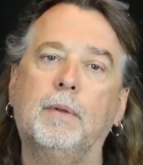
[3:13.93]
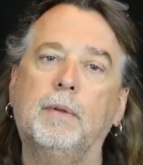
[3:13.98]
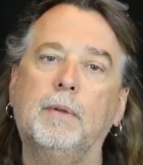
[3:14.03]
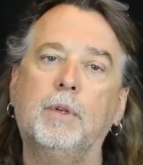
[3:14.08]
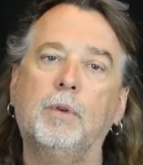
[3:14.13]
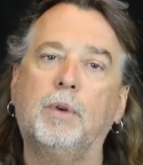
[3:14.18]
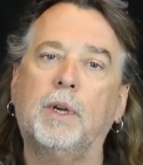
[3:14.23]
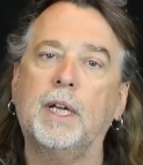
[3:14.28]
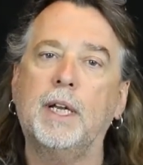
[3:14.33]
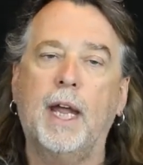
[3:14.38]

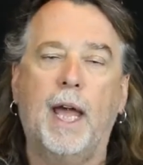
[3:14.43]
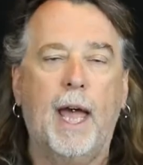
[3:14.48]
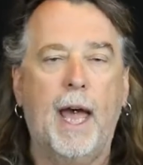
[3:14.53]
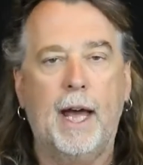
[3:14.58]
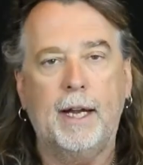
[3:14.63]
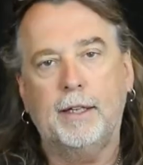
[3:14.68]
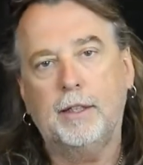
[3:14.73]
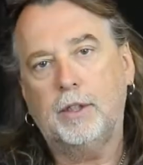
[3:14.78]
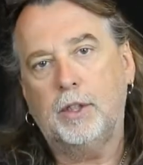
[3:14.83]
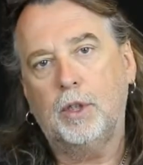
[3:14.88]
you can
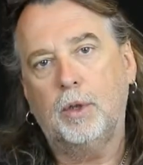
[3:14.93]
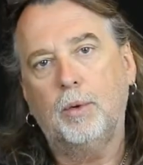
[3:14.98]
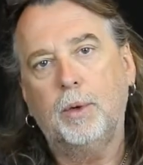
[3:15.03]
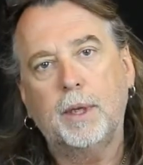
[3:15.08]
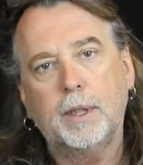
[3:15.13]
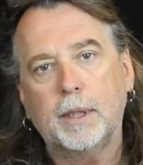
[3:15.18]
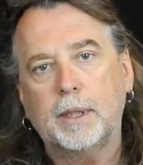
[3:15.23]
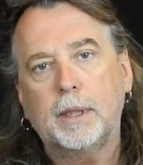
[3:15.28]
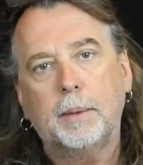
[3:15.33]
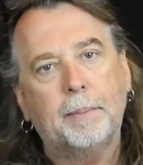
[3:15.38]
add it to
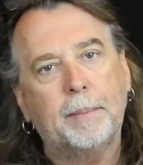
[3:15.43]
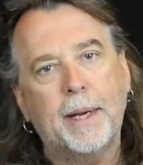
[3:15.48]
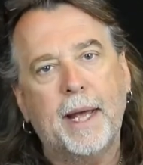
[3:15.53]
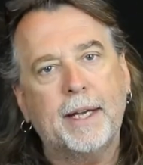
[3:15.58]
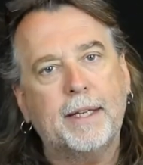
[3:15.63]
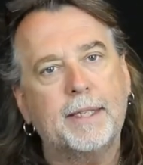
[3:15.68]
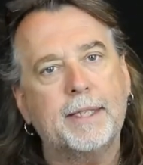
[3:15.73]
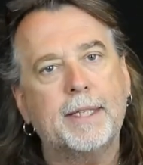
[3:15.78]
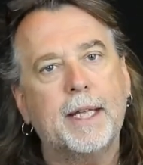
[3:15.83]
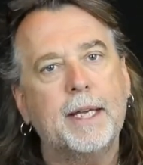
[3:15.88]
it and the
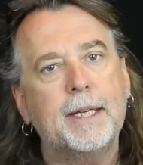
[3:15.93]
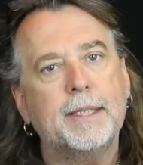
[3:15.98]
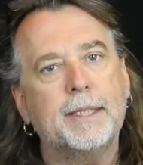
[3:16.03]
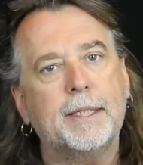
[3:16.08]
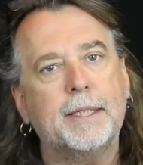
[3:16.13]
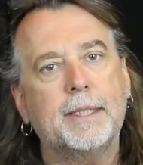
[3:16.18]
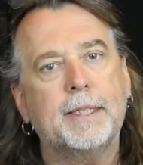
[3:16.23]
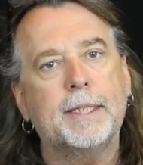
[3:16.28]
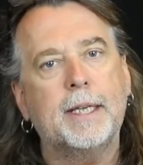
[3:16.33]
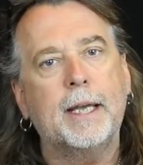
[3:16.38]
black stays
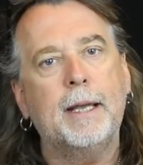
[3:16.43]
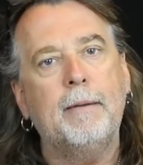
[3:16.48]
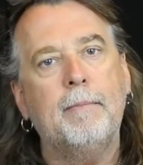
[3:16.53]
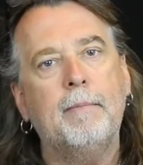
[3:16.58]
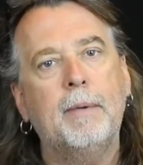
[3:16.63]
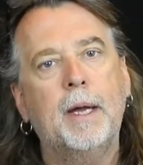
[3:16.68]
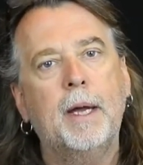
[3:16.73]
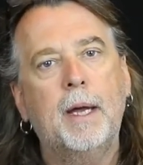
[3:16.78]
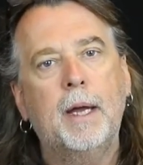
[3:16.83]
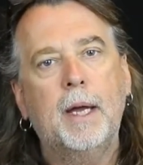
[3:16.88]
the
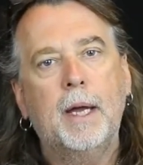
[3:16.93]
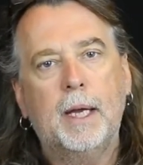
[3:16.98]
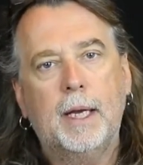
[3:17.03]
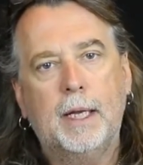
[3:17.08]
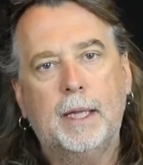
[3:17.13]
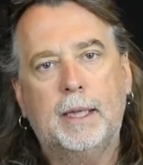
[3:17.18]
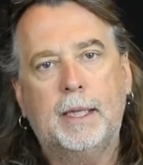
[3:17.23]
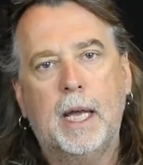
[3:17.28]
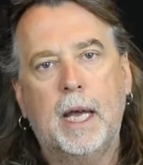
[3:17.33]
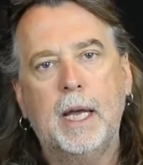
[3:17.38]
same
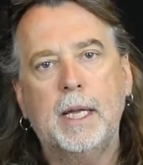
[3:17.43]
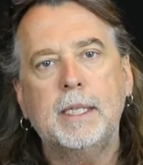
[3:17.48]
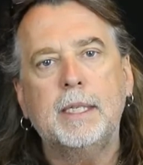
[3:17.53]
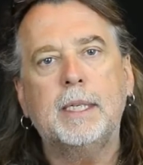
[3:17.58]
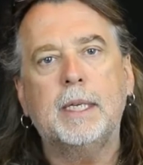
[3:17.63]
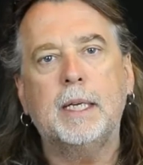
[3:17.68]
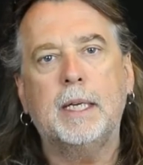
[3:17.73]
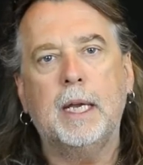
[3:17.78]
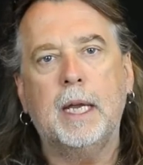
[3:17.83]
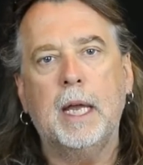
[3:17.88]

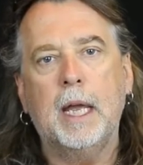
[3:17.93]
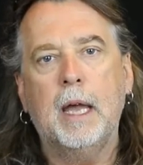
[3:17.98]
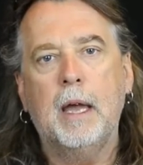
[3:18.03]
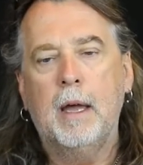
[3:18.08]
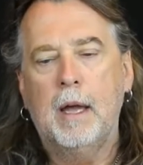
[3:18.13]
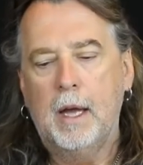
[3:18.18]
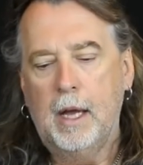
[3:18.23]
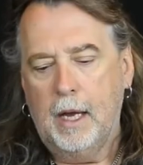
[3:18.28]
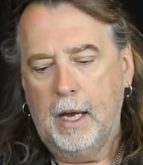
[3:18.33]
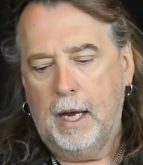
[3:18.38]
intensity
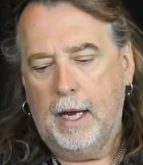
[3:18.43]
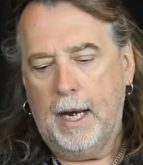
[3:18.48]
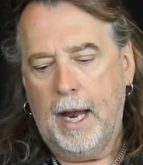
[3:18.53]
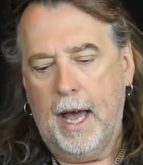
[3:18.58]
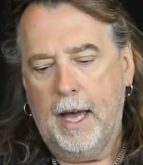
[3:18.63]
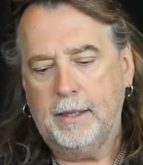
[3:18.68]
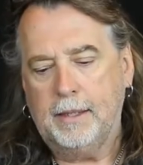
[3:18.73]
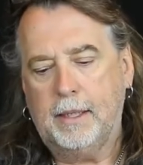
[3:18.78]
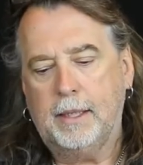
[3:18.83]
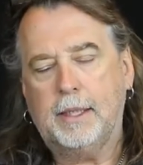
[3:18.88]
and
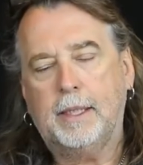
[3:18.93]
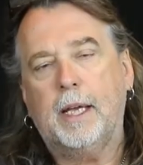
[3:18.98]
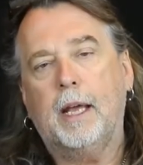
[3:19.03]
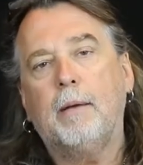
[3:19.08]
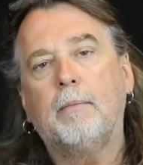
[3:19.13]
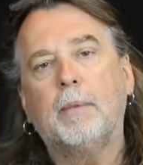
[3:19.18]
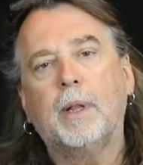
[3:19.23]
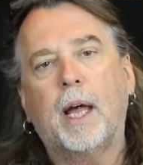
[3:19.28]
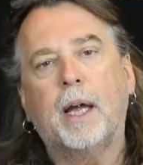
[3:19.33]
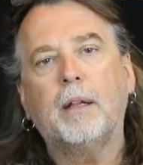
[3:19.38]
has the
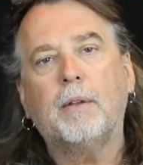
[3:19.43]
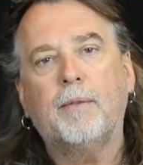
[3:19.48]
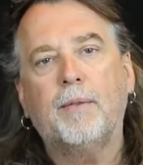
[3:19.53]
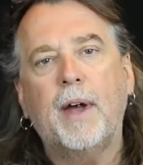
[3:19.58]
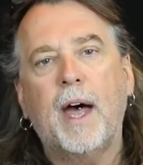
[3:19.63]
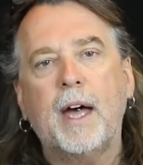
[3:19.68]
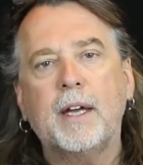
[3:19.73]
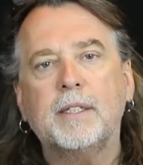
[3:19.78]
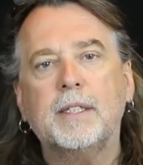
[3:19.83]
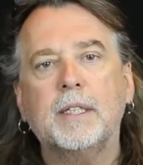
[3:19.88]
same light
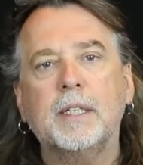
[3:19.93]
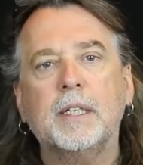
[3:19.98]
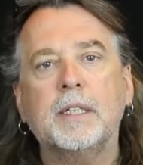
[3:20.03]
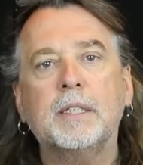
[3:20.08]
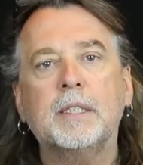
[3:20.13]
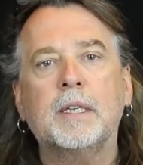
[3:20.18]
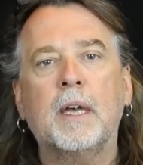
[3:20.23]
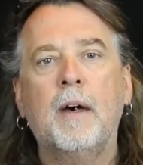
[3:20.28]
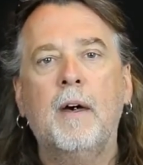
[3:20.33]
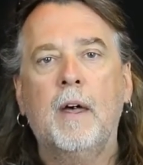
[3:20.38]

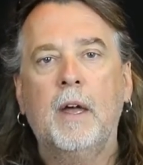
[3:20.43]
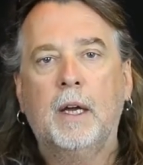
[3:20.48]
fastness.